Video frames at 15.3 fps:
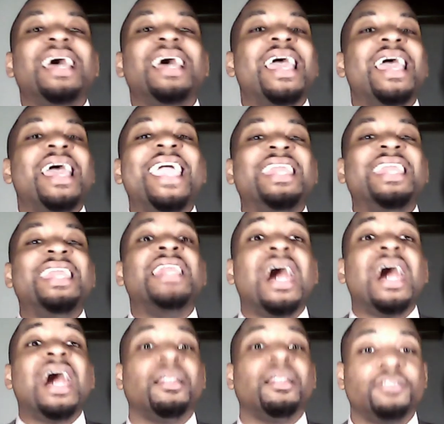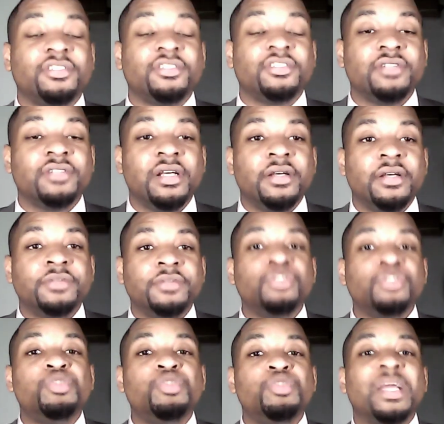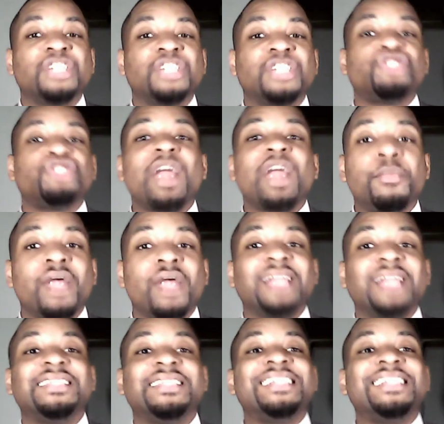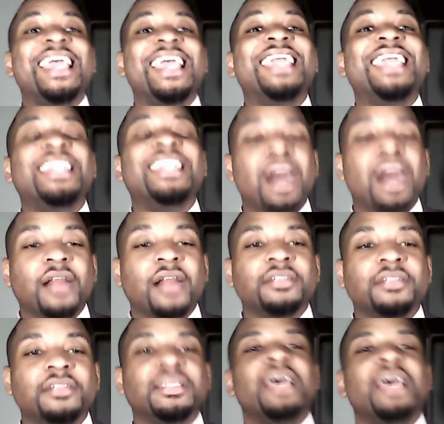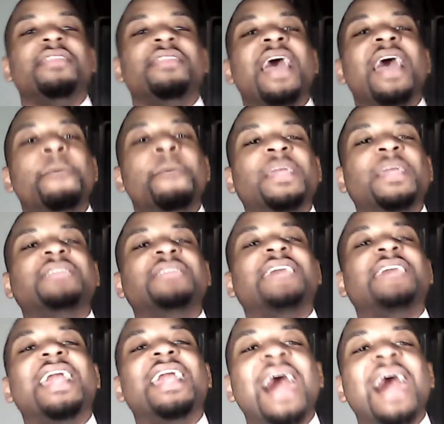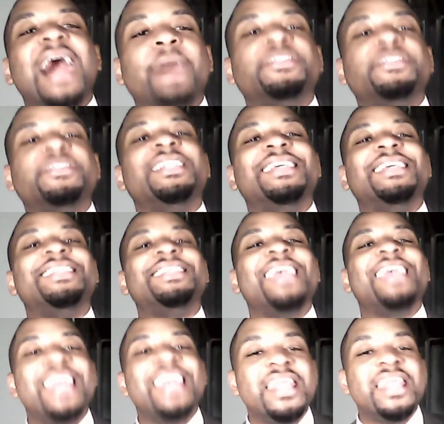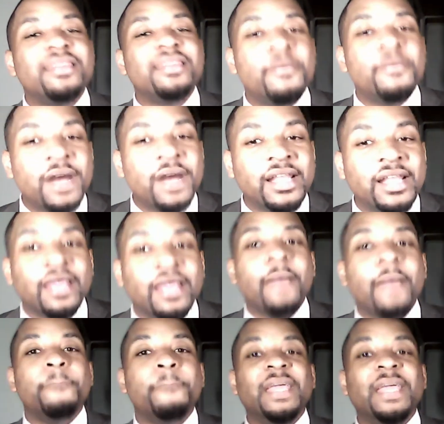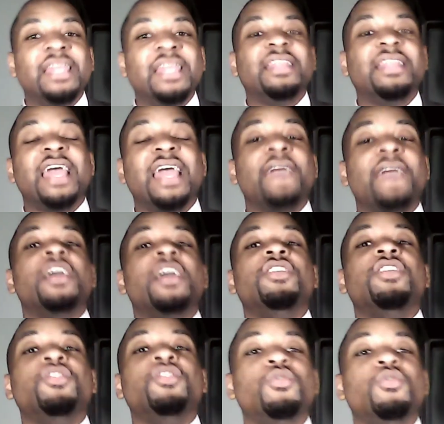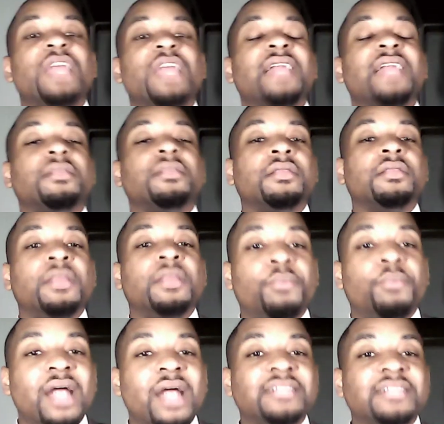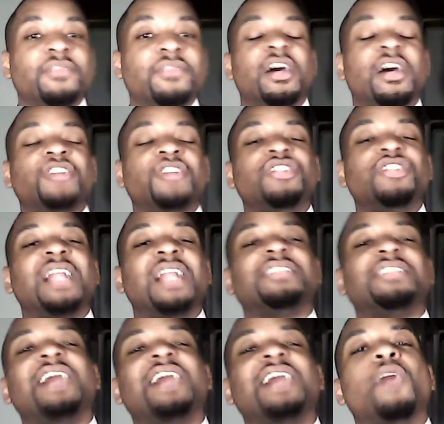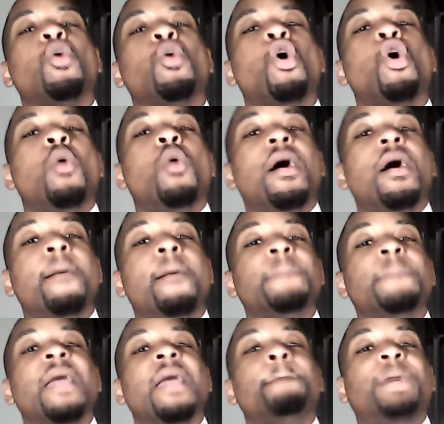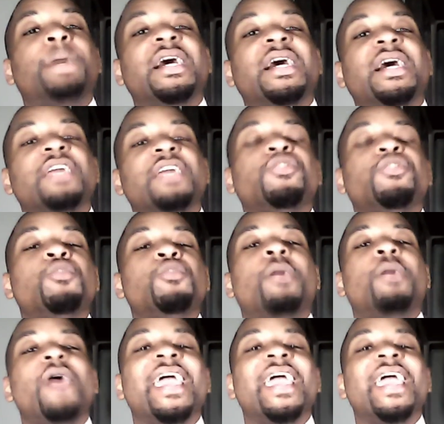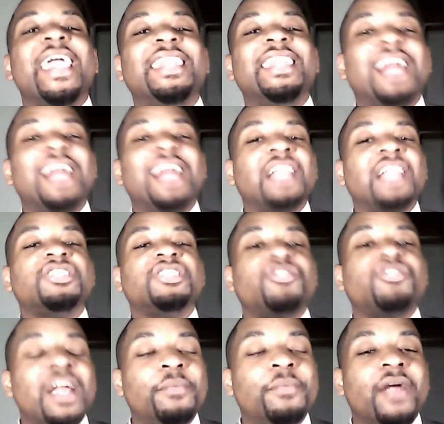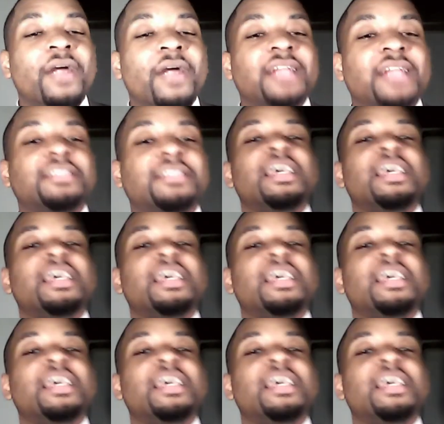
$80. you pick a strike price that's $80. That means that option is in the money, meaning that you think the price of the $100 stock will go up, but you bought a $80 strike price,